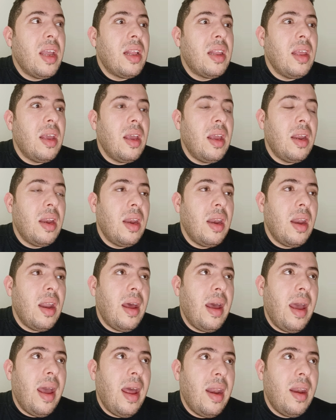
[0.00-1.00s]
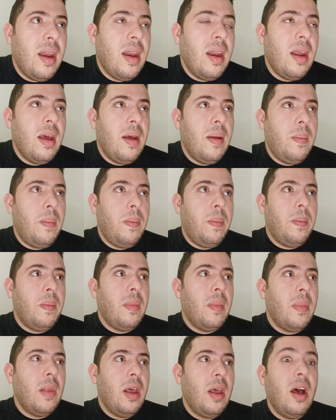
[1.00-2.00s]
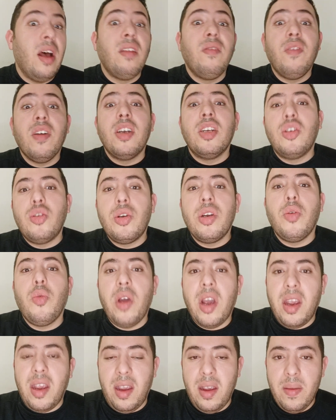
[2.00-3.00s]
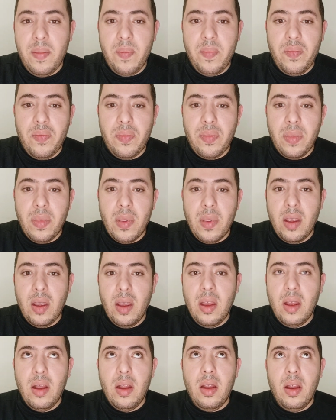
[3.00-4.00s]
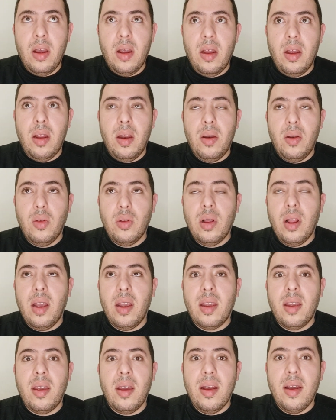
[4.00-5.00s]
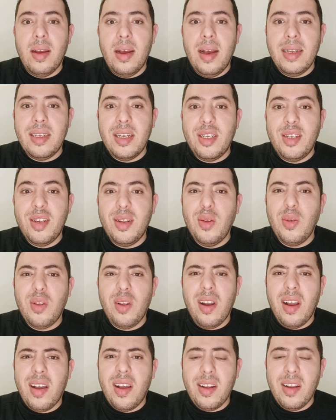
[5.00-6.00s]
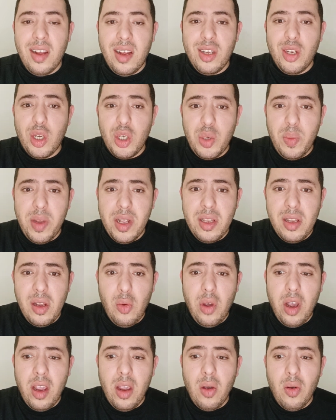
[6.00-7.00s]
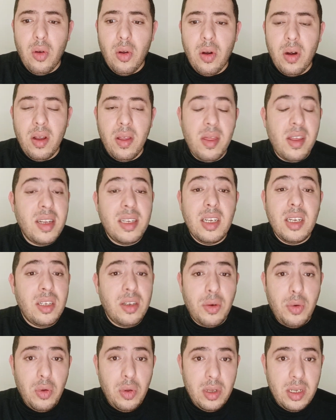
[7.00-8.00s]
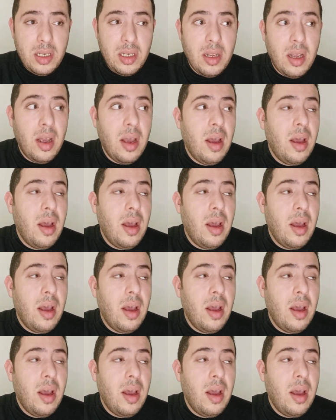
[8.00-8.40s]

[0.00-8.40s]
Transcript: it in an advisory way, not like as I said, not like a judgmental way or this is the rules.